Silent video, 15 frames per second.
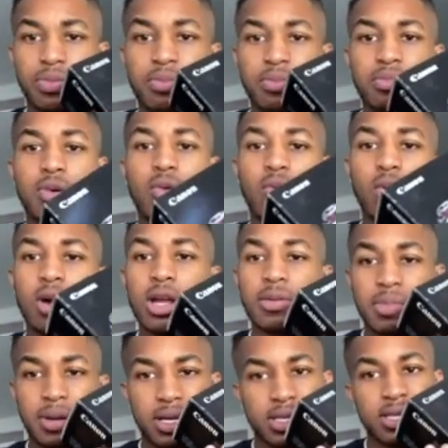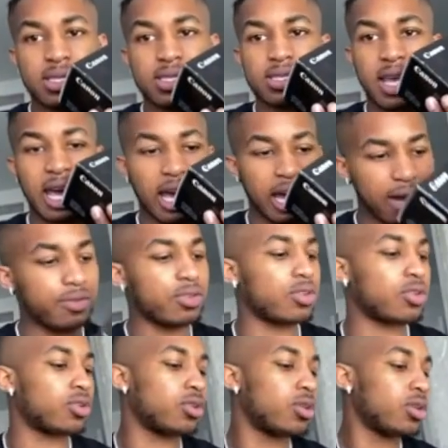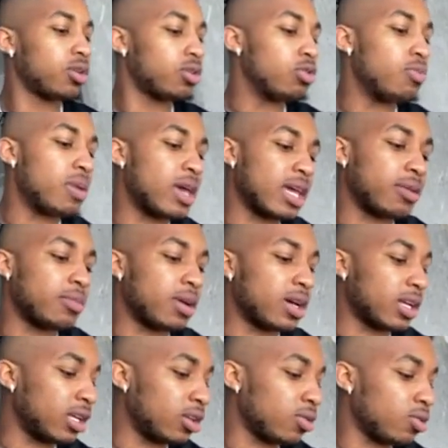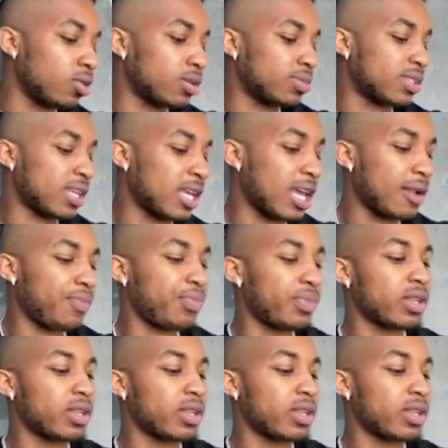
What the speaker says: But worry about this after you're making money. You know what I'm saying?